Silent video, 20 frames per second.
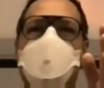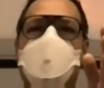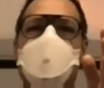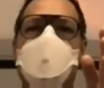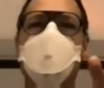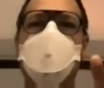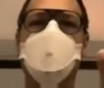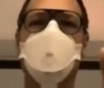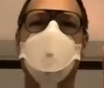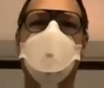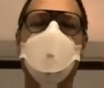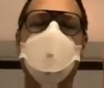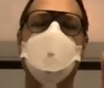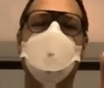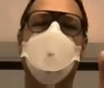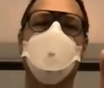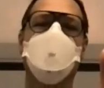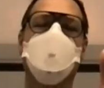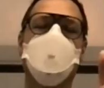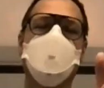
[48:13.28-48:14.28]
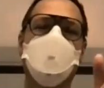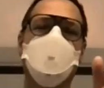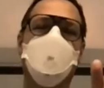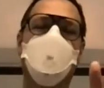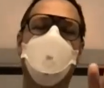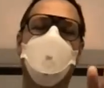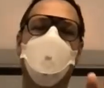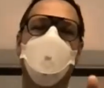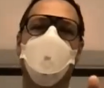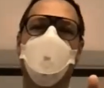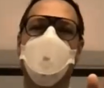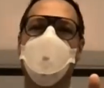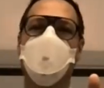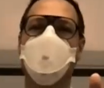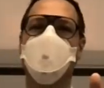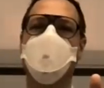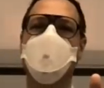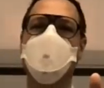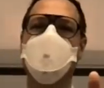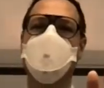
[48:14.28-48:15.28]
So that's the whole trick
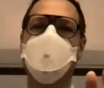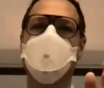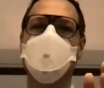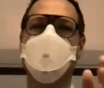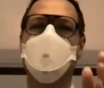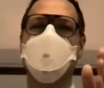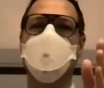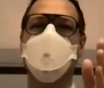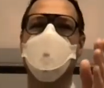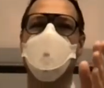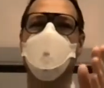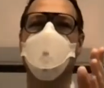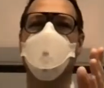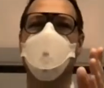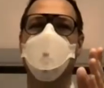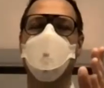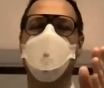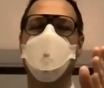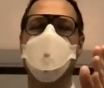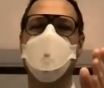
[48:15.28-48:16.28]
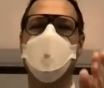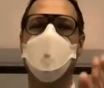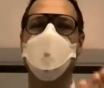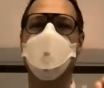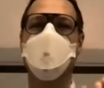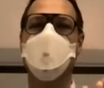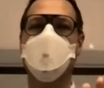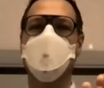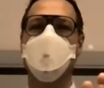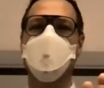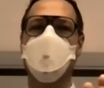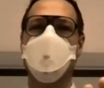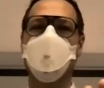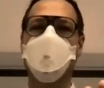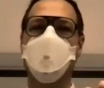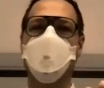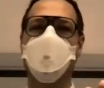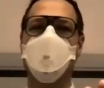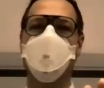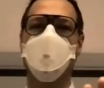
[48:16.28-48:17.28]
of this technique, right?
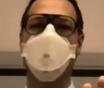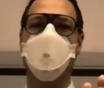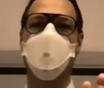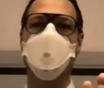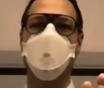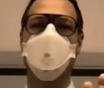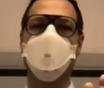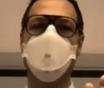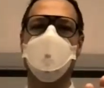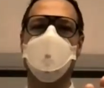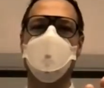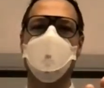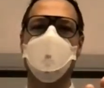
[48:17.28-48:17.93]
Oops,